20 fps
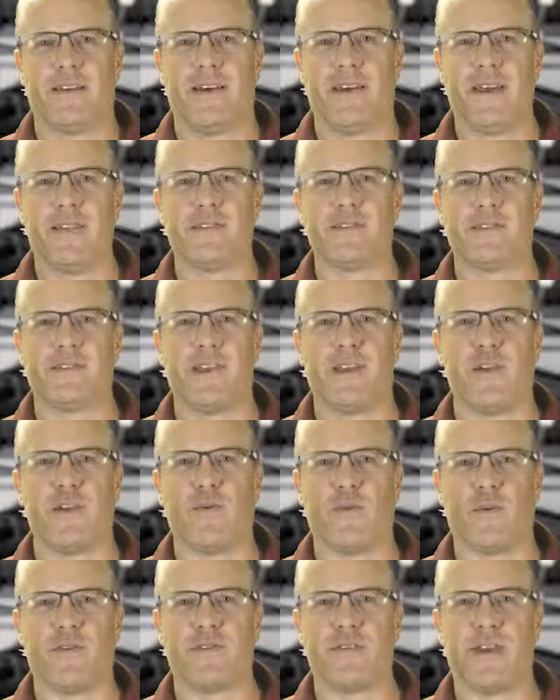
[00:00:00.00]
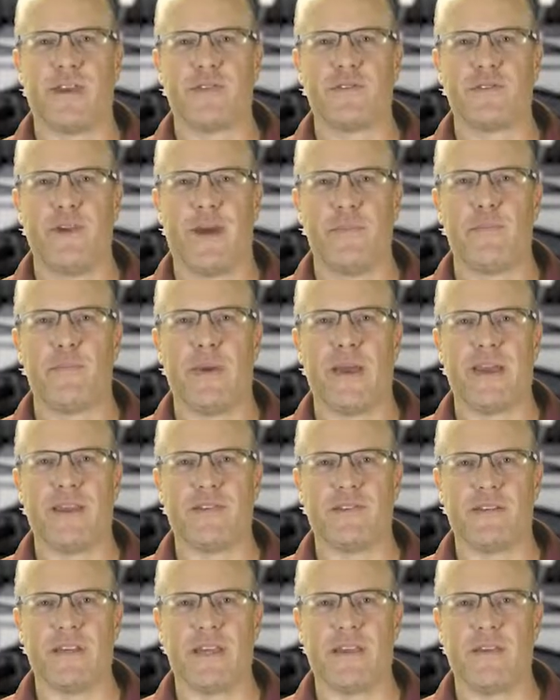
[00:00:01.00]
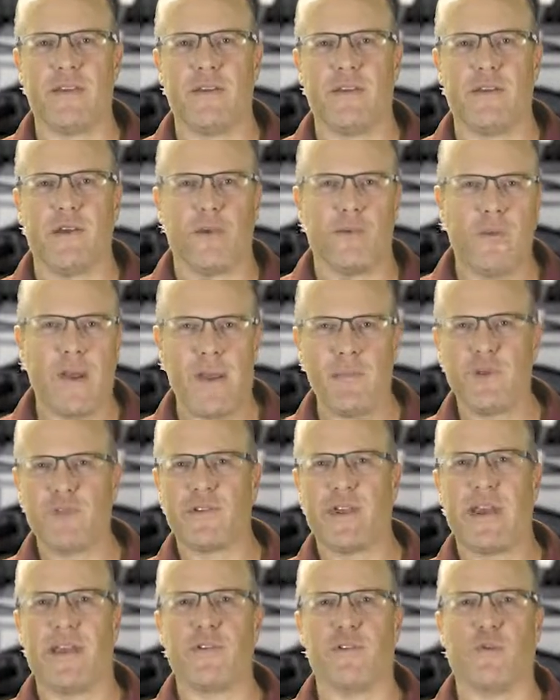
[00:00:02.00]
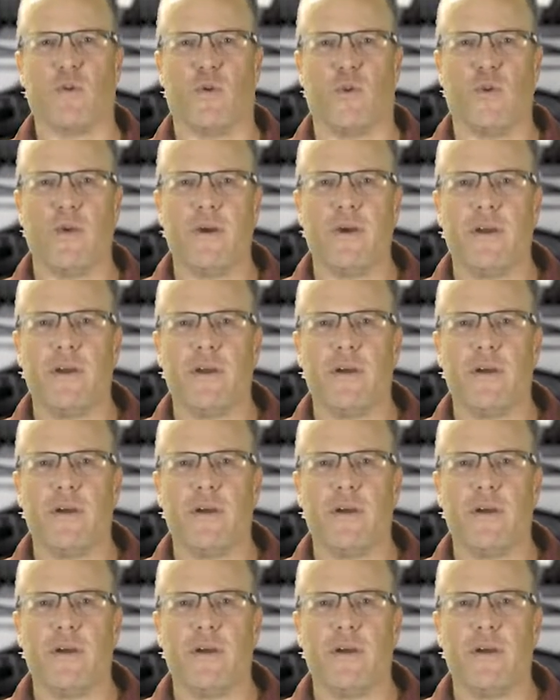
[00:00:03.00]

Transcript: Hi, this is Eric with Tech Shop Magazine. Grab your scan tool.